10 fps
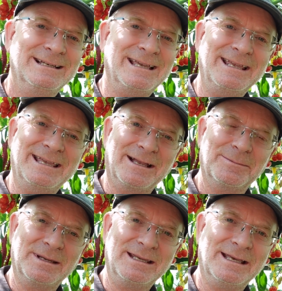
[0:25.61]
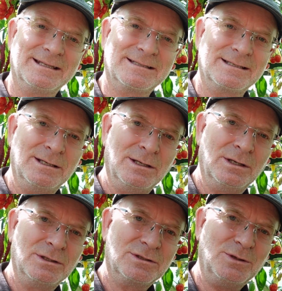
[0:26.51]
Gang Gang and Peanut,
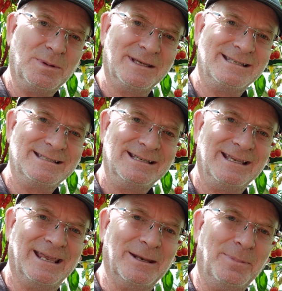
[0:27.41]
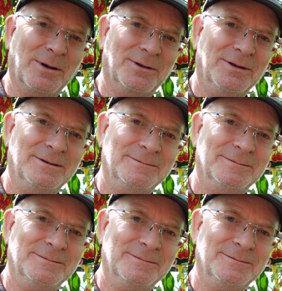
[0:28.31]
two peas in a pod.